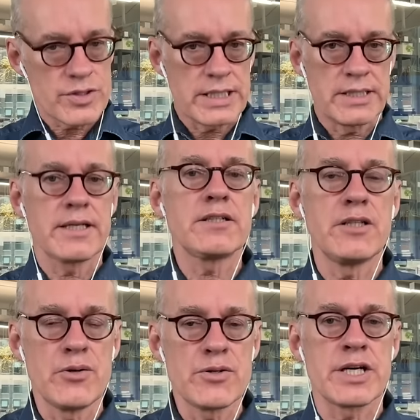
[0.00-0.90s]
selling
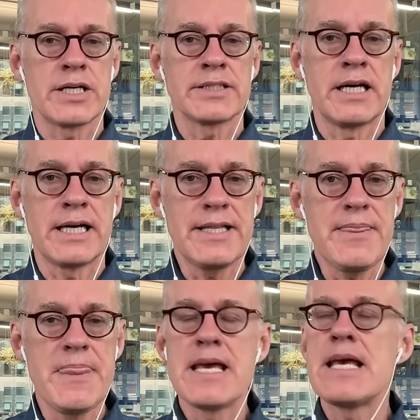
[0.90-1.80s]
clothes
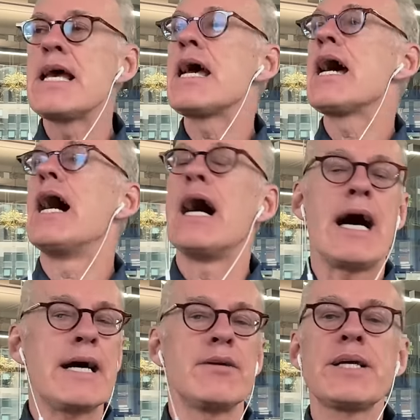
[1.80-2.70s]
online,
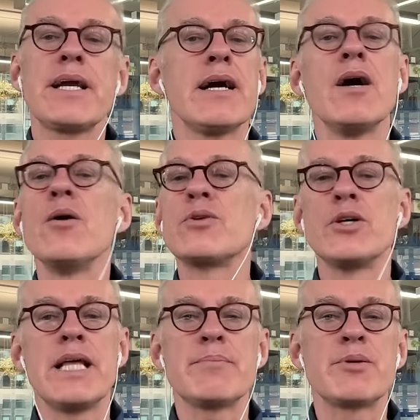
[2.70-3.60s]
I don't care how
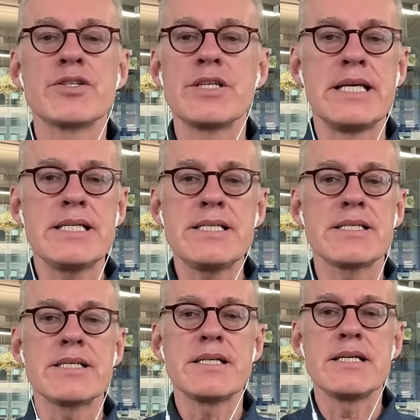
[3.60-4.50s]
good that person
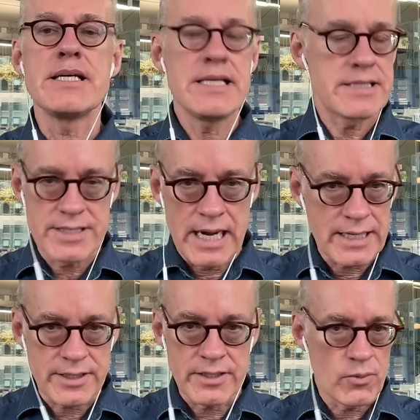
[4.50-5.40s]
is, it's
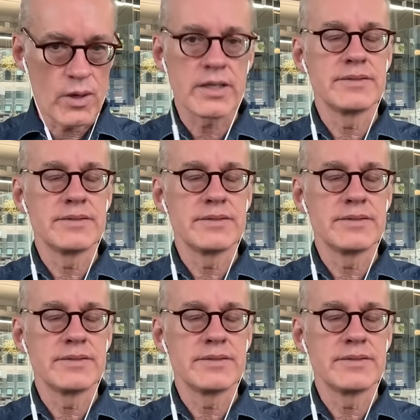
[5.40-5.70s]
not going to work.